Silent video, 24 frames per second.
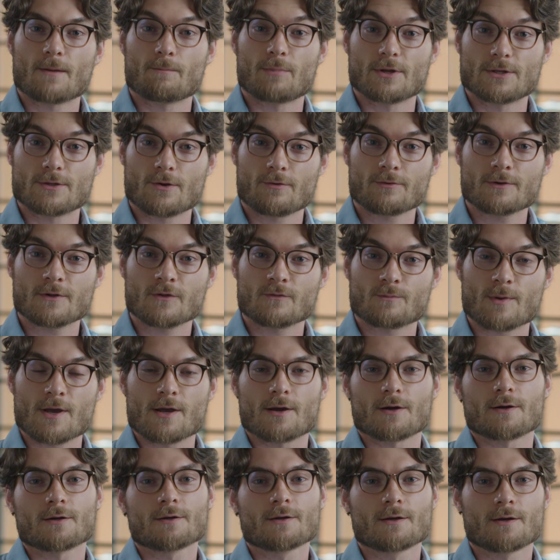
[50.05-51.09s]
But don't
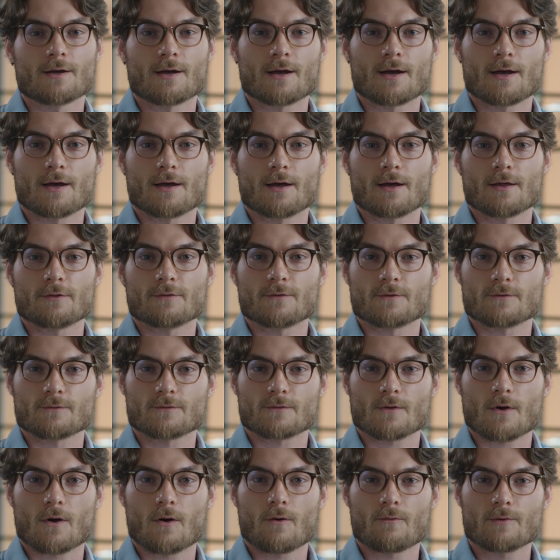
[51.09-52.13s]
despair.
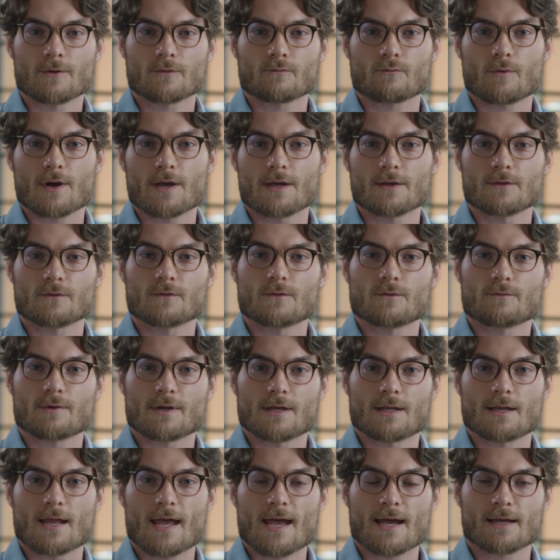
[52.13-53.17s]
There's always ways you
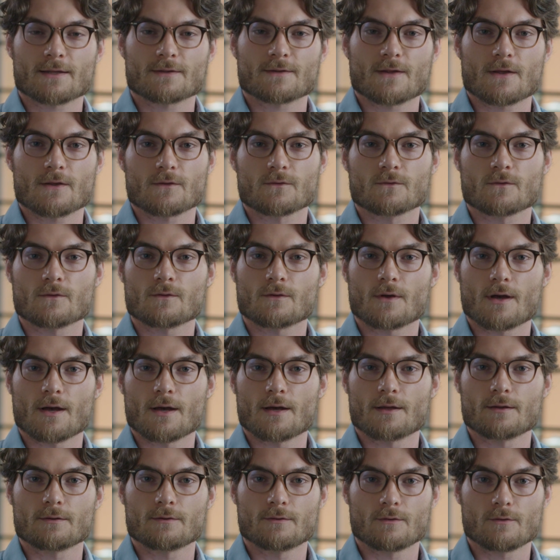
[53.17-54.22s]
can access
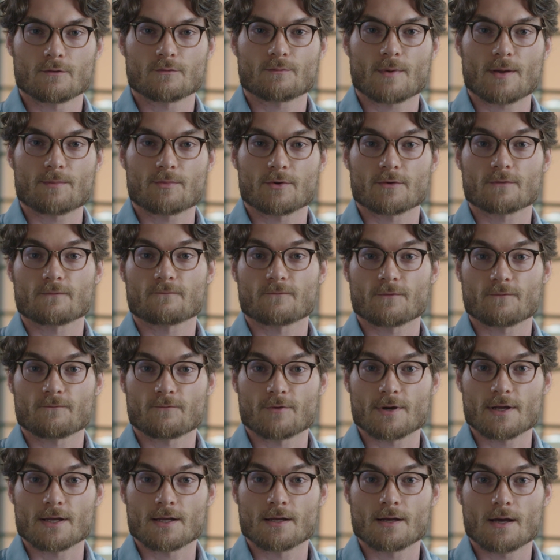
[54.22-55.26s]
newspapers for
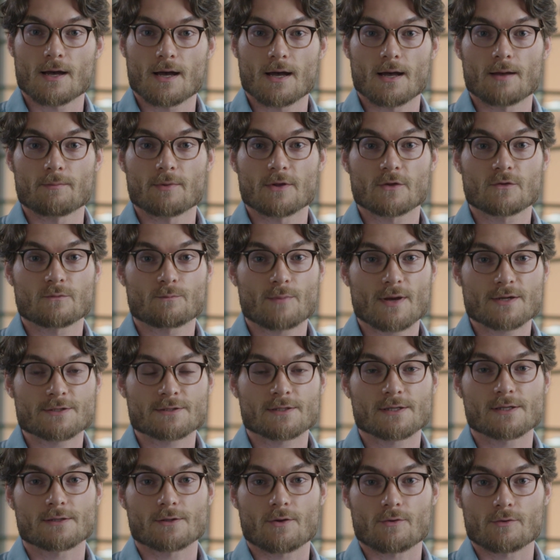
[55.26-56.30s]
free,
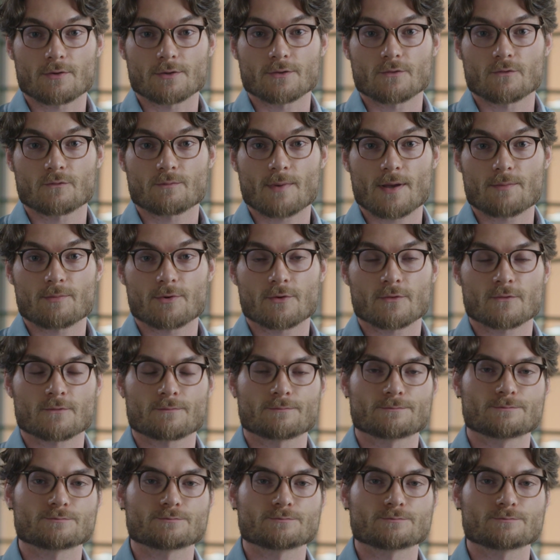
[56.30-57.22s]
especially local newspapers.